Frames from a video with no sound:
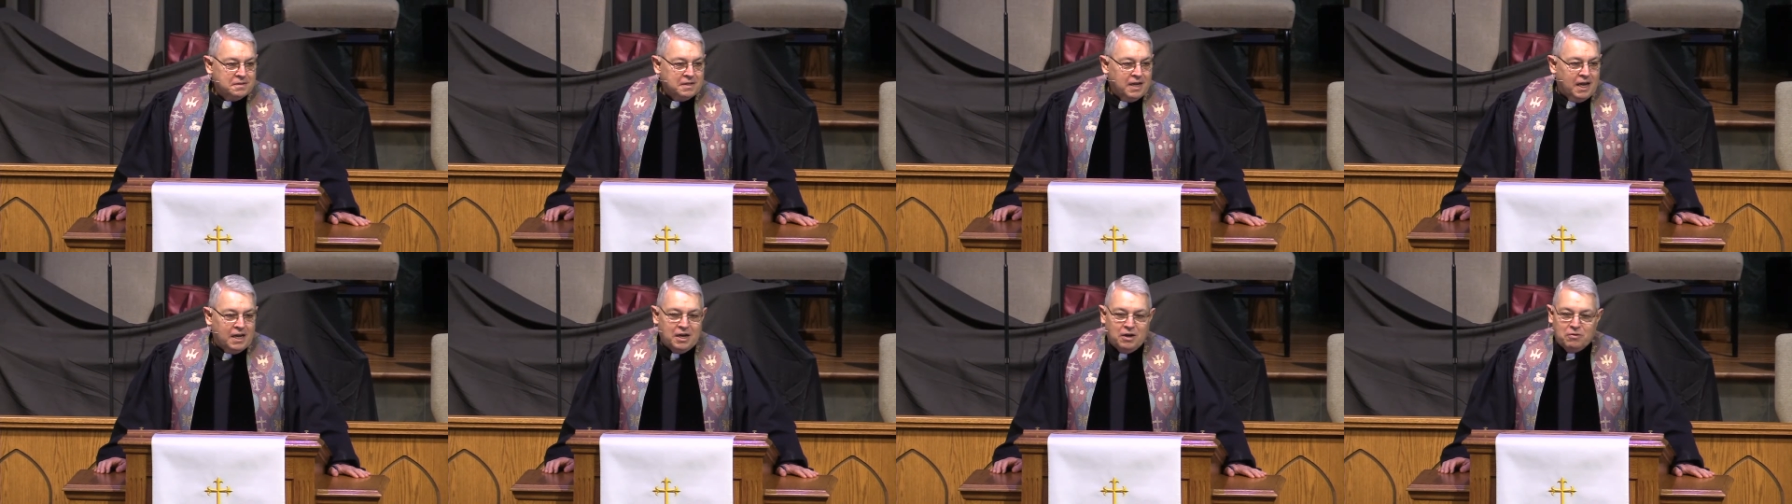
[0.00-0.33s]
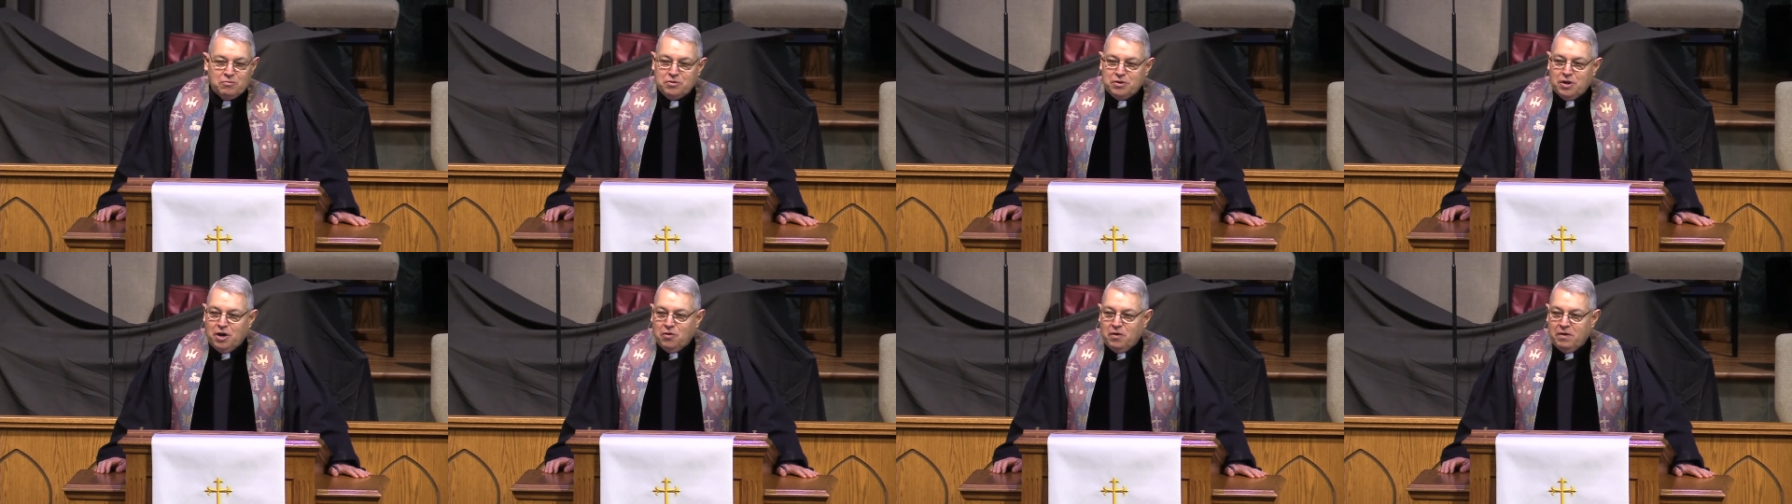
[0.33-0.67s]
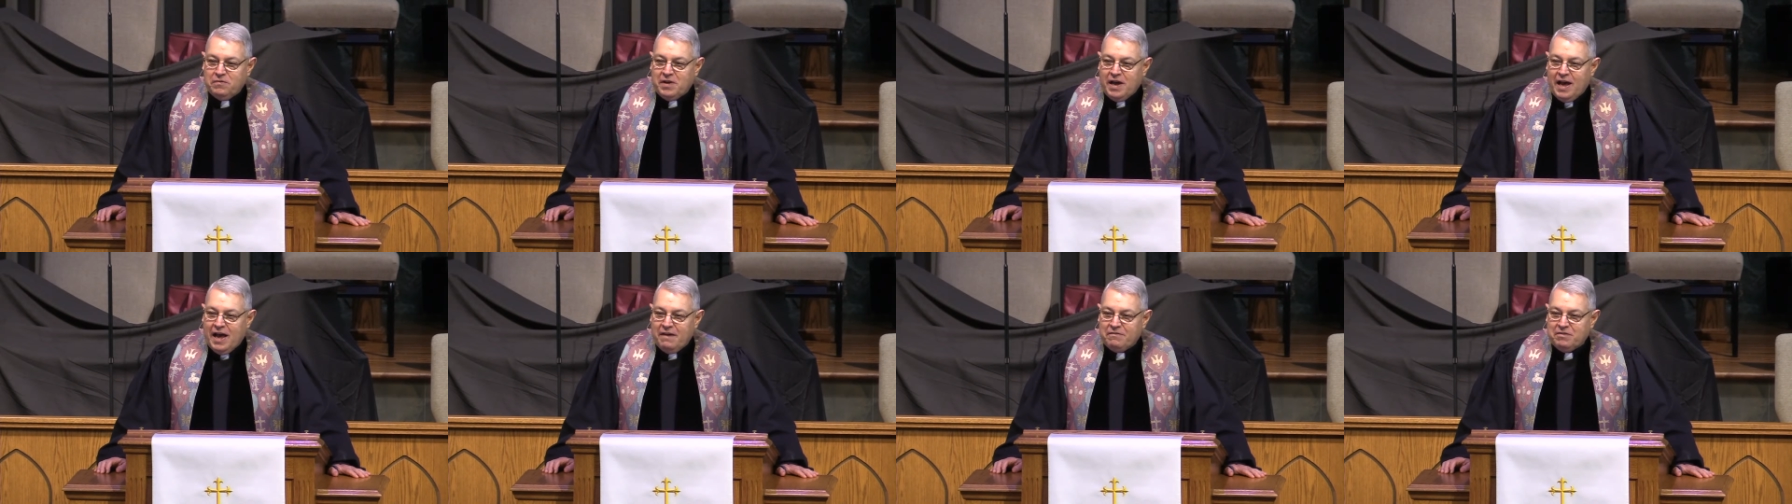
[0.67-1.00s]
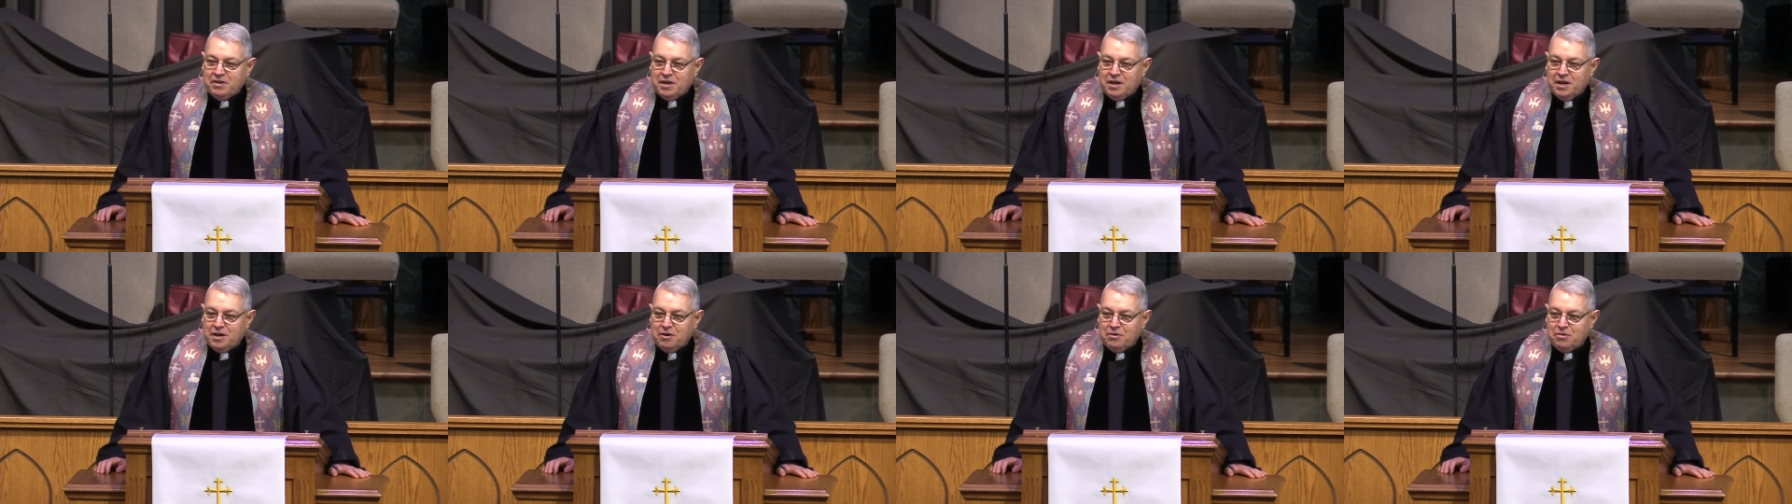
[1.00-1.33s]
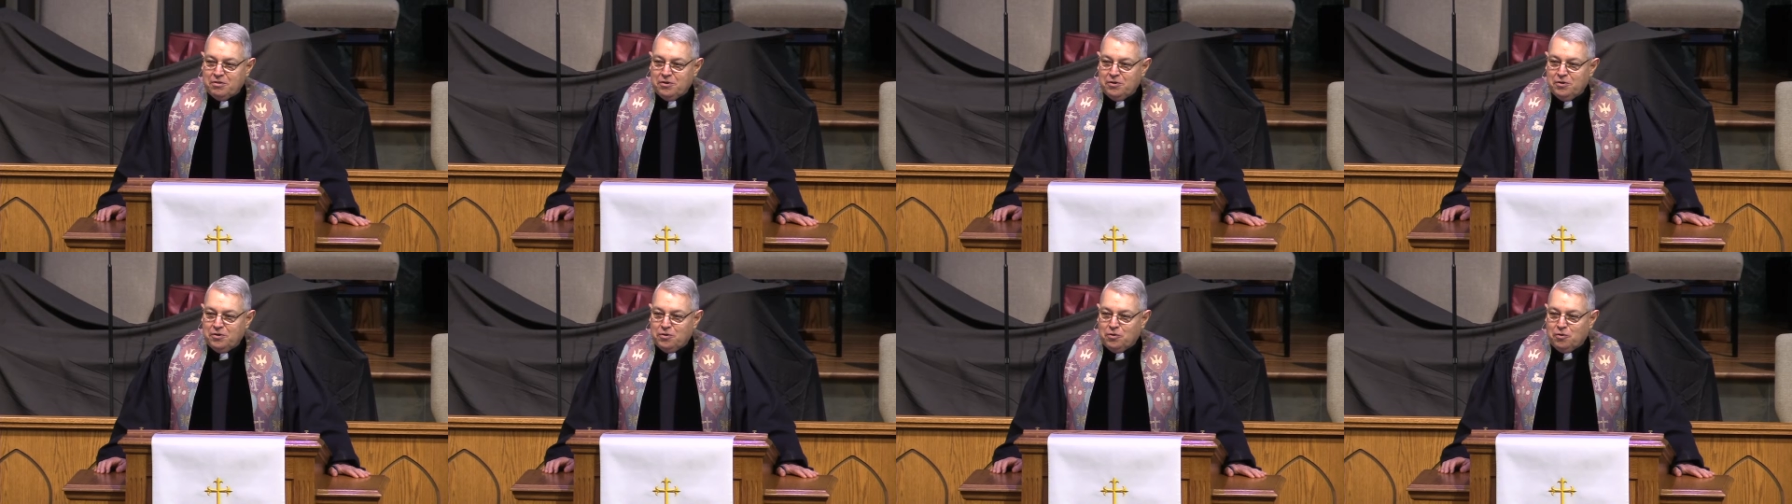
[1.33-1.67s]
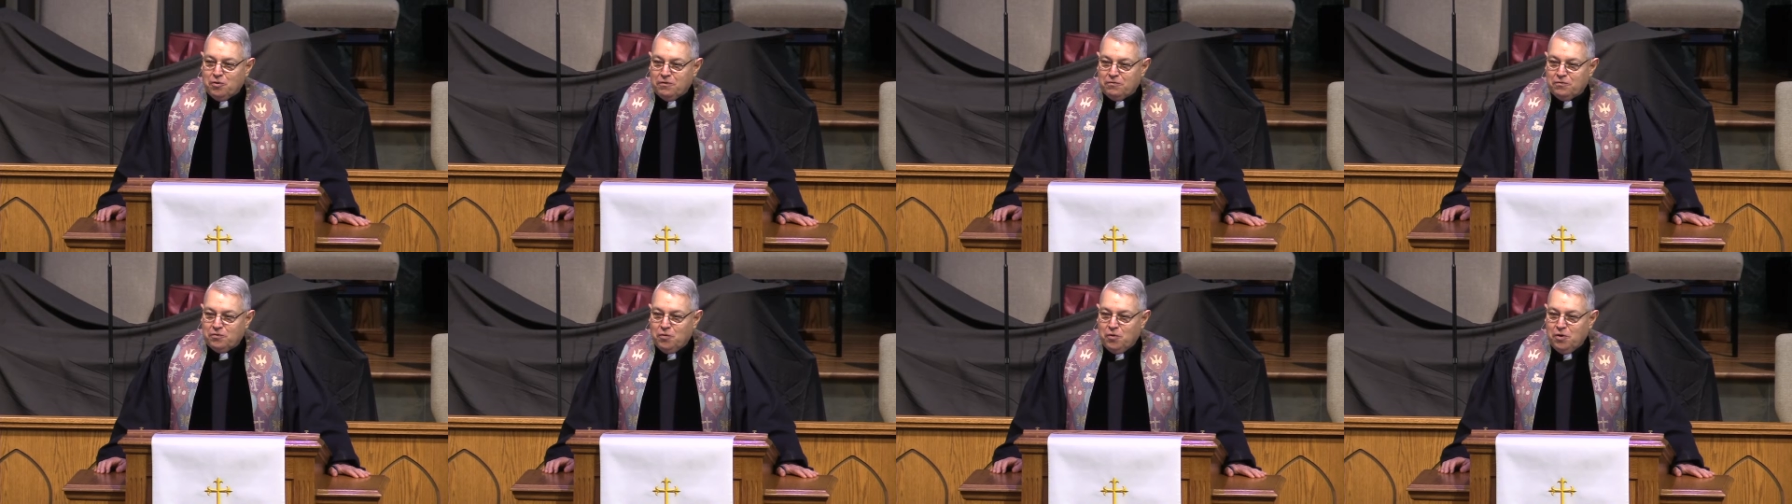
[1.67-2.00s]
I don't know if I have to get a third
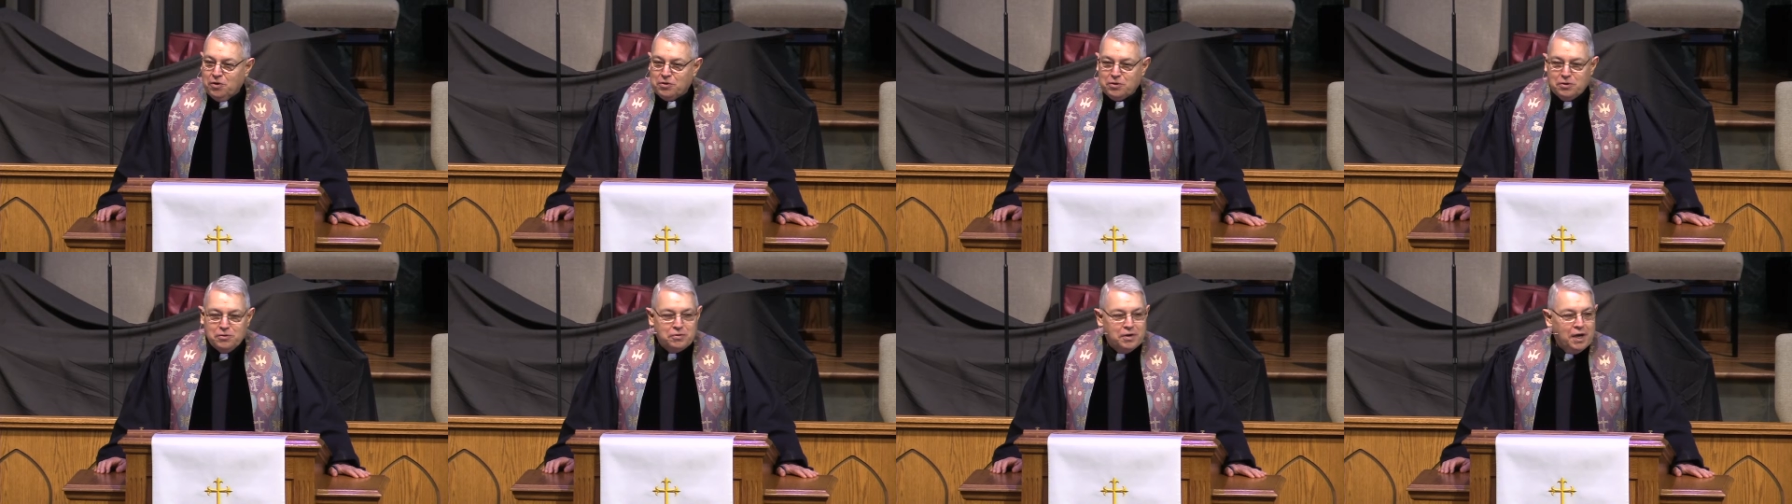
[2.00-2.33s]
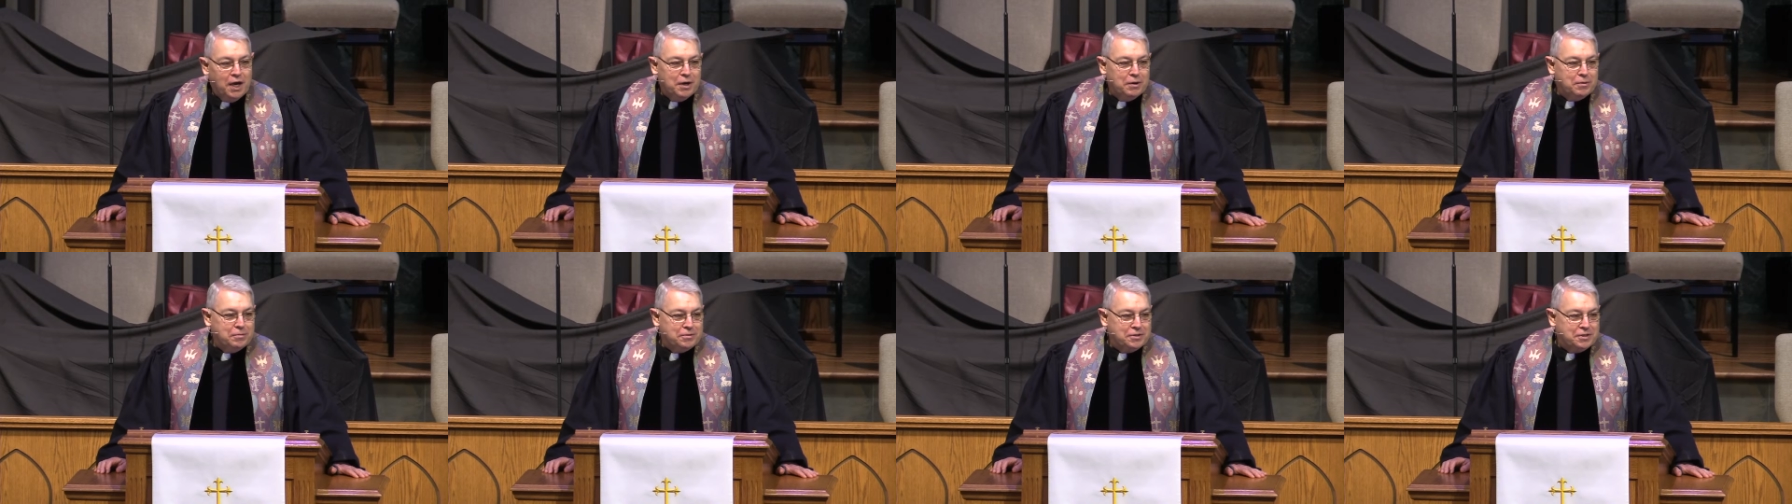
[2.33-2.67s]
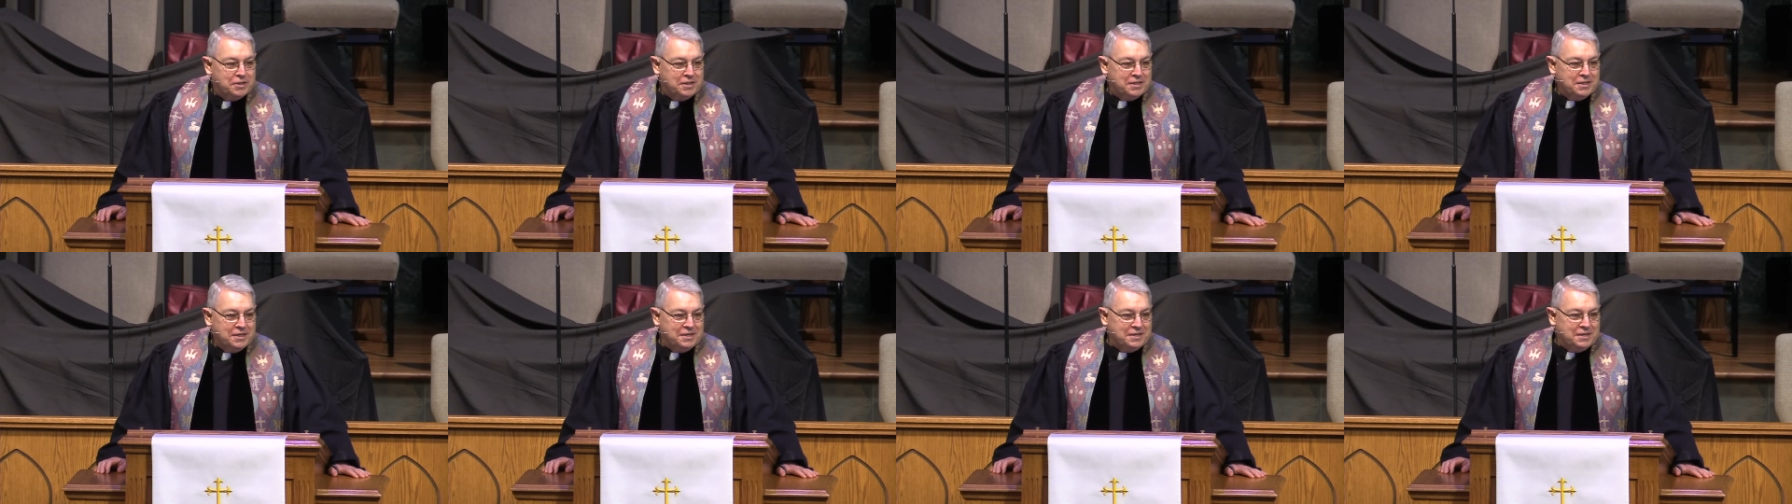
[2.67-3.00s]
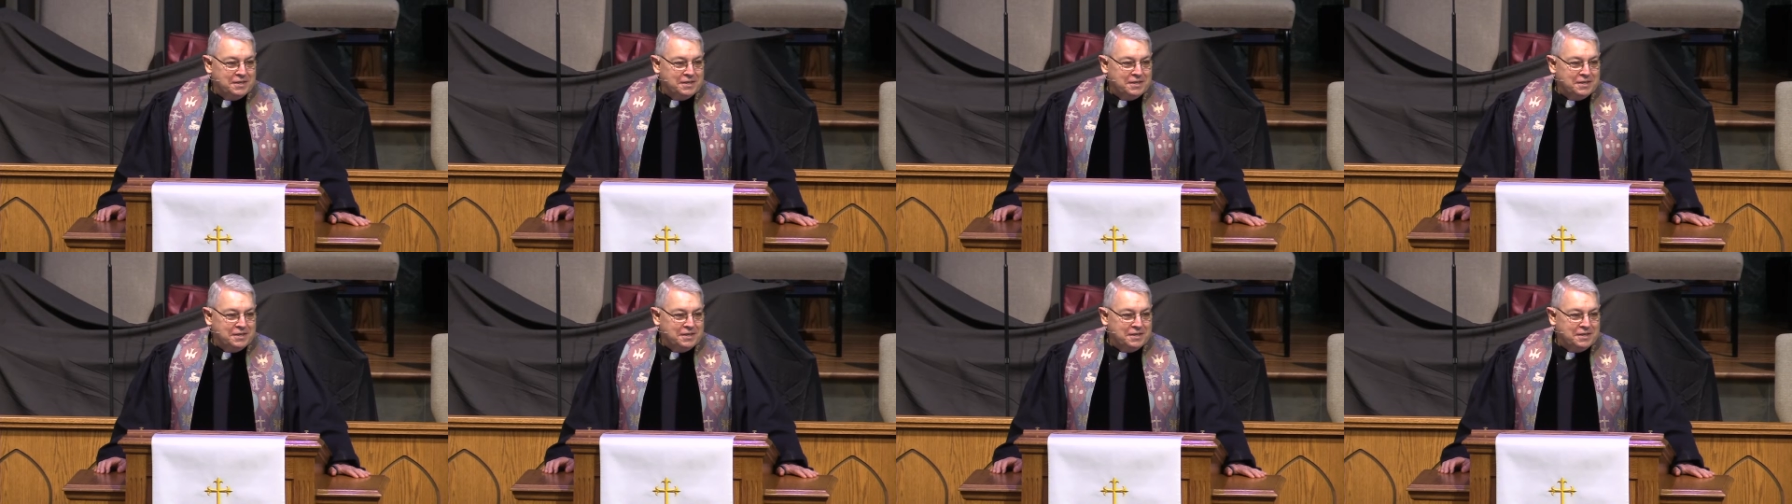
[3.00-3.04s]
or a fourth, who knows?